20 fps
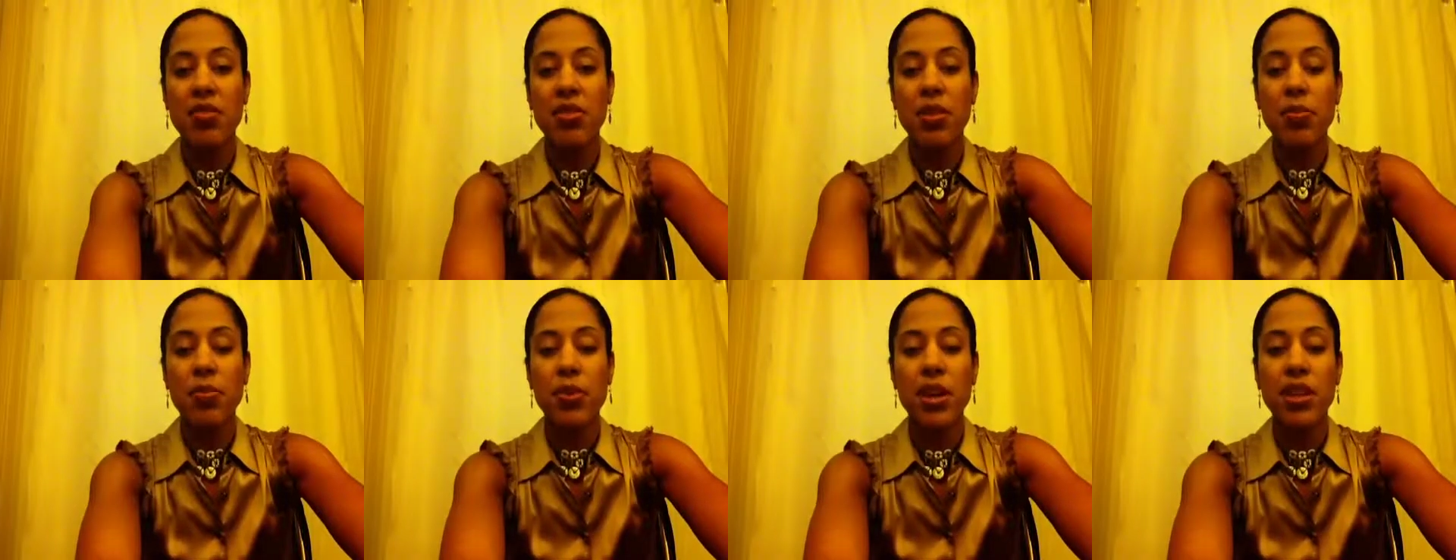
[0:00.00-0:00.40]

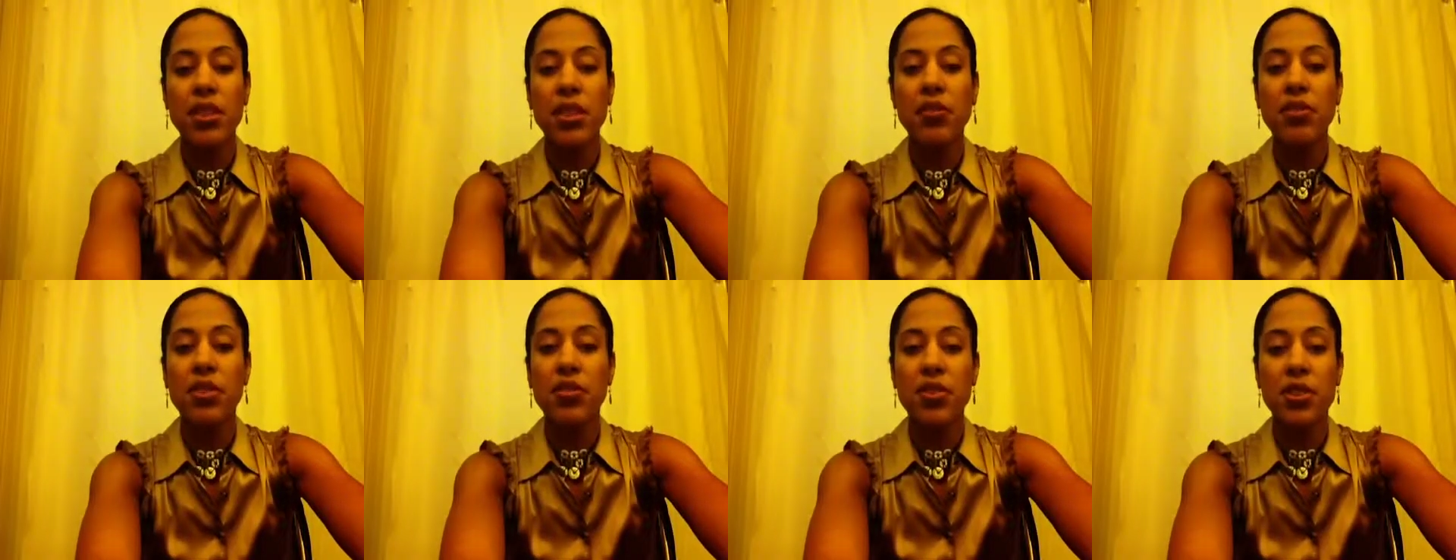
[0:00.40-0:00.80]
the breadth
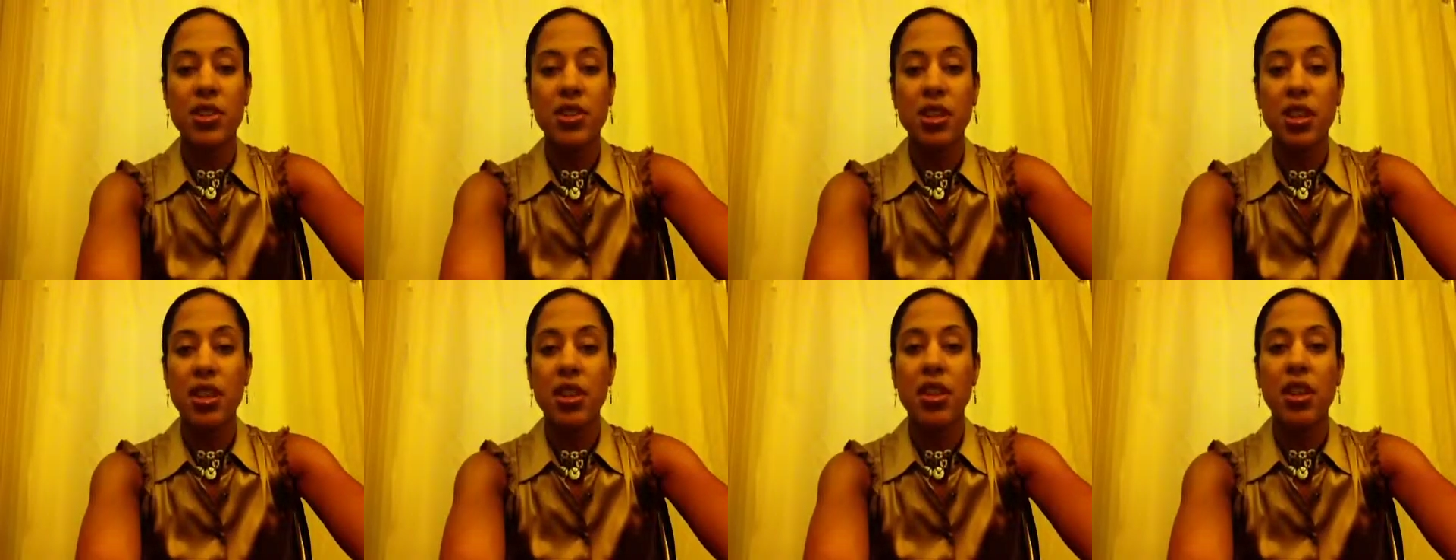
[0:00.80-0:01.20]
of
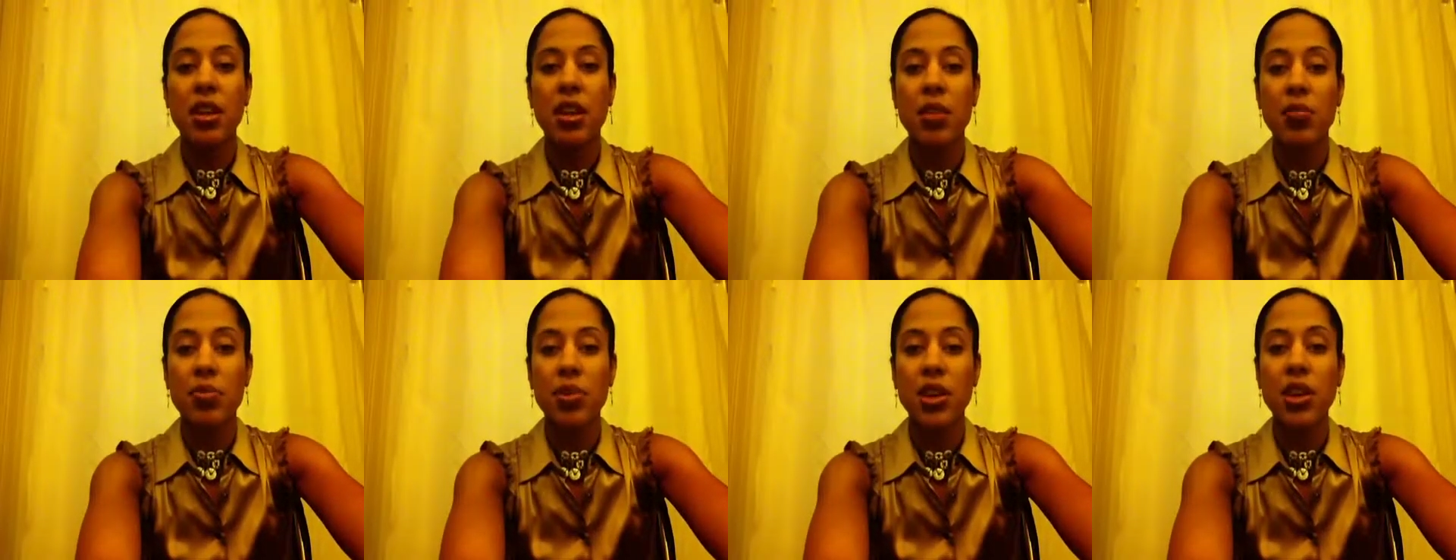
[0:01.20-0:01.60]
diversity that
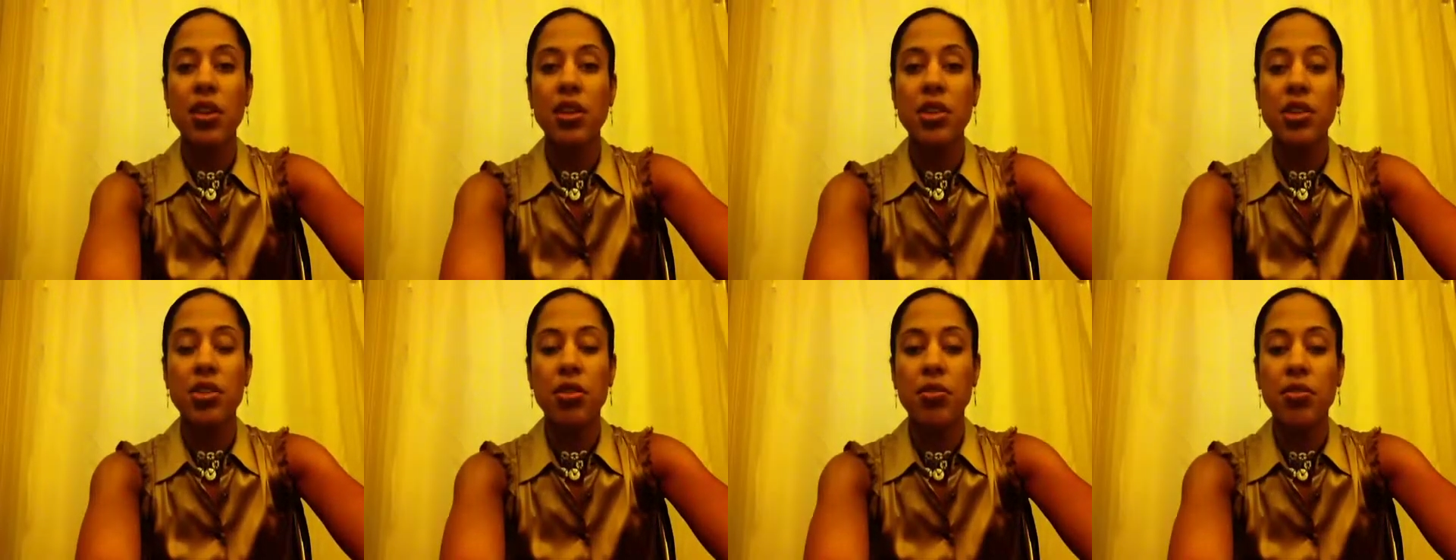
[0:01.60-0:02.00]
I bring
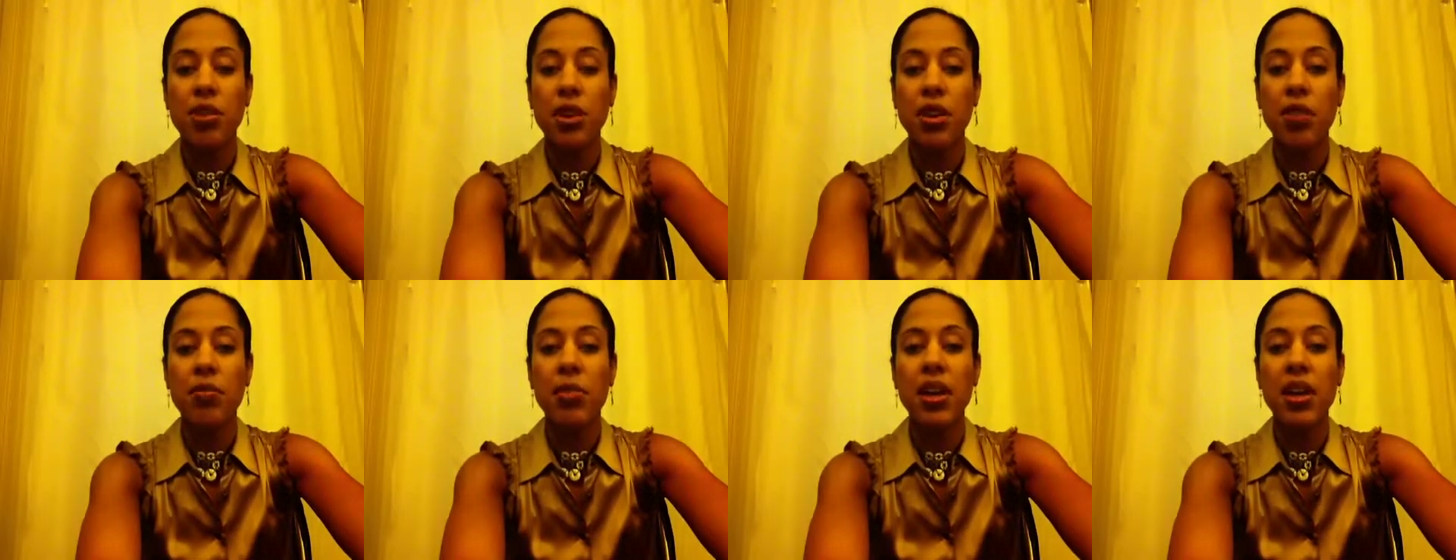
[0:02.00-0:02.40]
into a
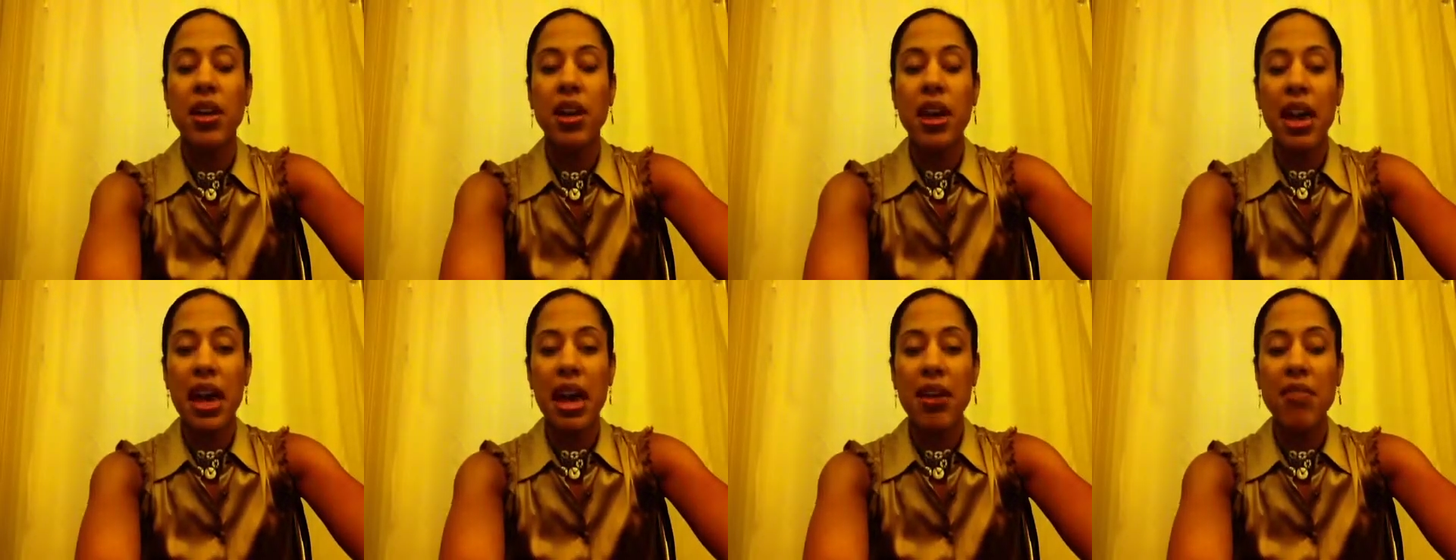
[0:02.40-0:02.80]
room
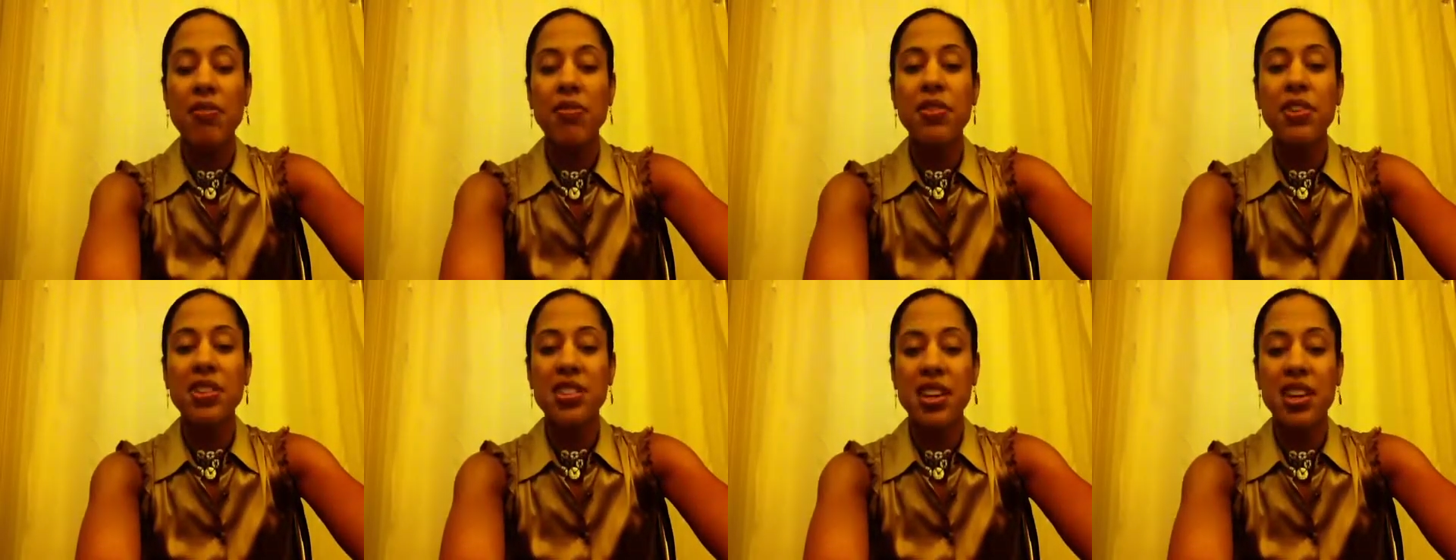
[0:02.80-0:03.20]

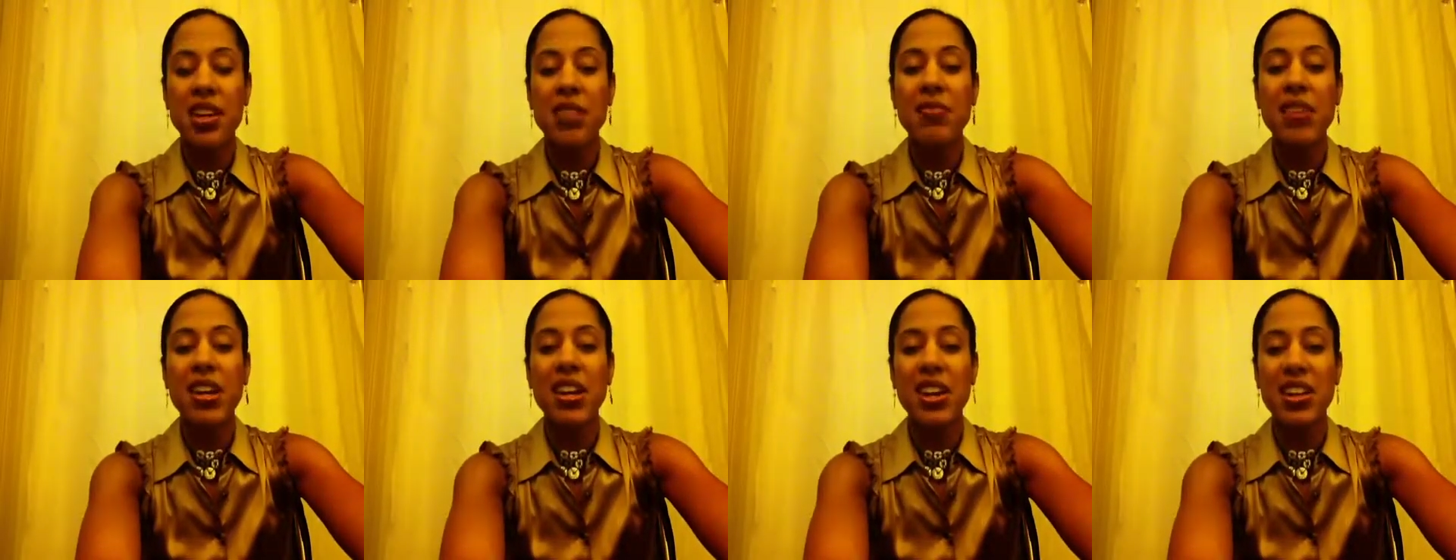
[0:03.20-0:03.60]
every
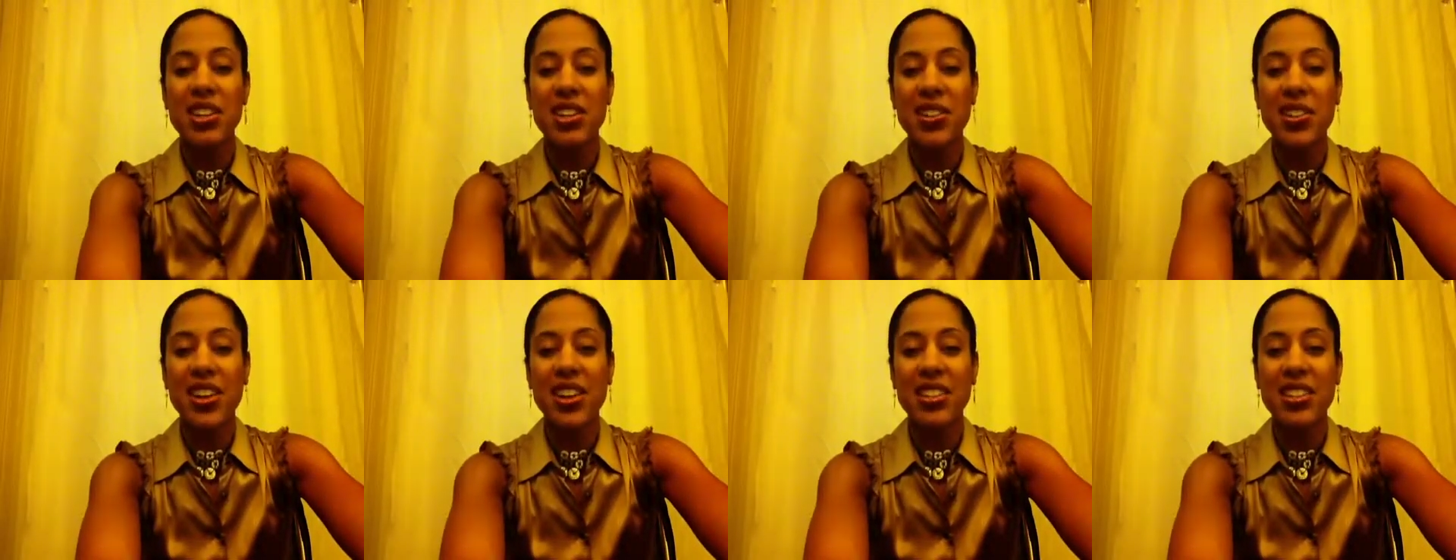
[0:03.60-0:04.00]
time I
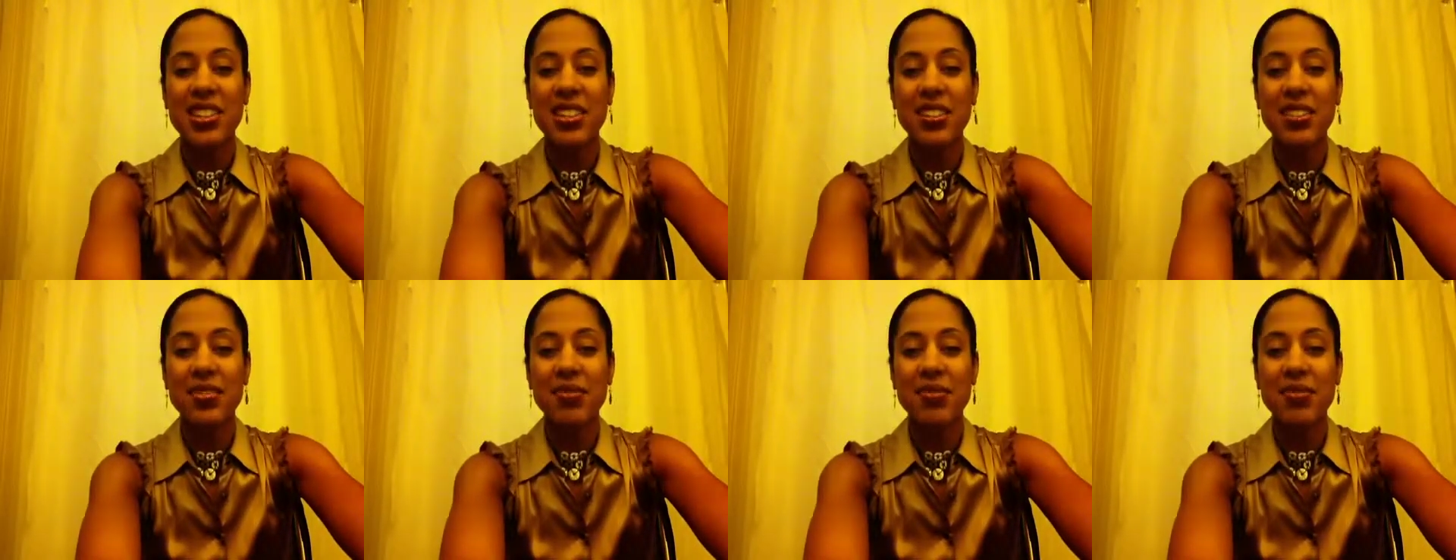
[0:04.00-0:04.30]
enter it.